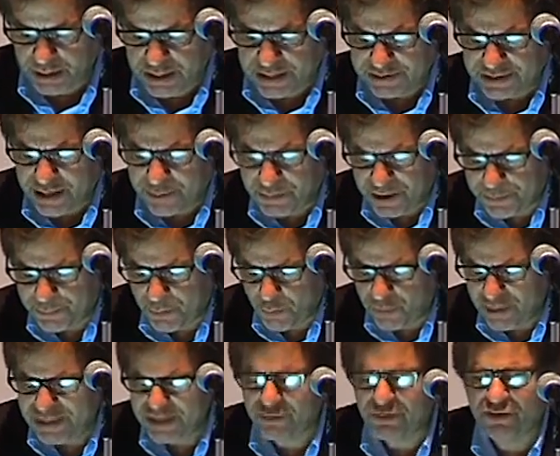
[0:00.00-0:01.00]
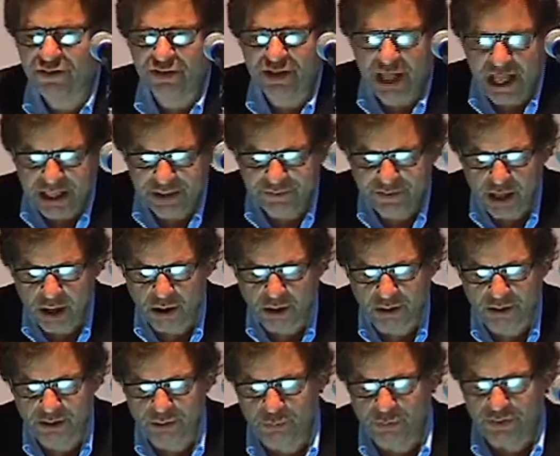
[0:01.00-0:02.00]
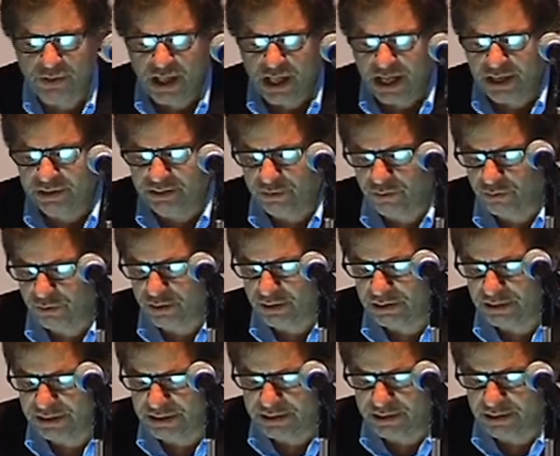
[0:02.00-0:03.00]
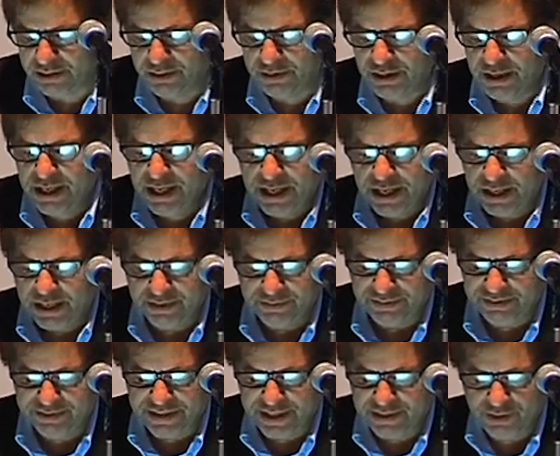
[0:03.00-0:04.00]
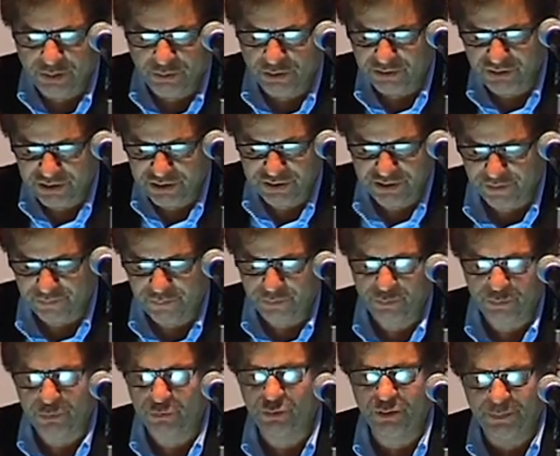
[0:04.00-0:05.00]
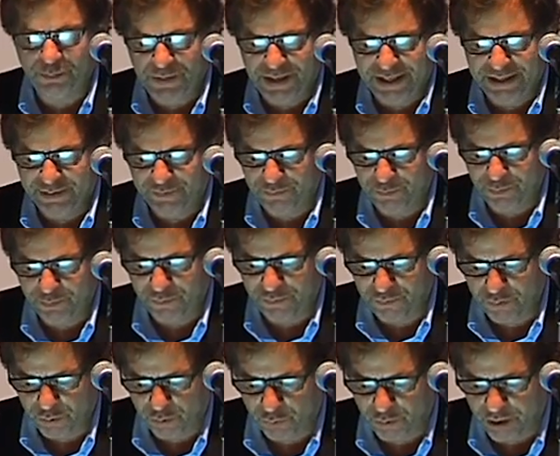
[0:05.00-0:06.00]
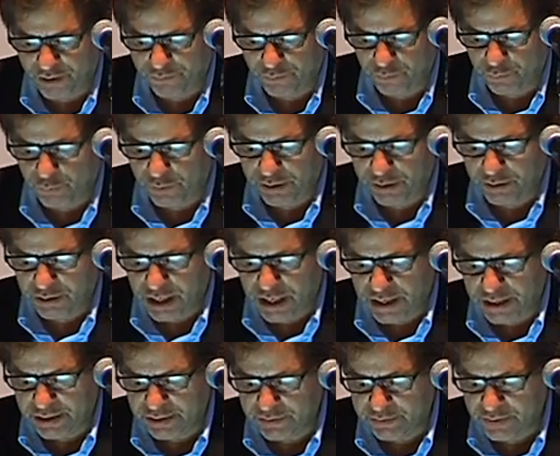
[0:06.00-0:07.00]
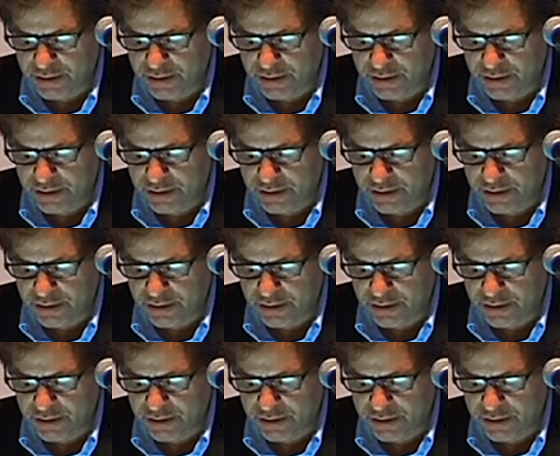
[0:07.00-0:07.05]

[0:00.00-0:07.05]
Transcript: Now, my point here is not to argue with Hockney or Colleen and say there isn't a difference between painting from a photograph or real life.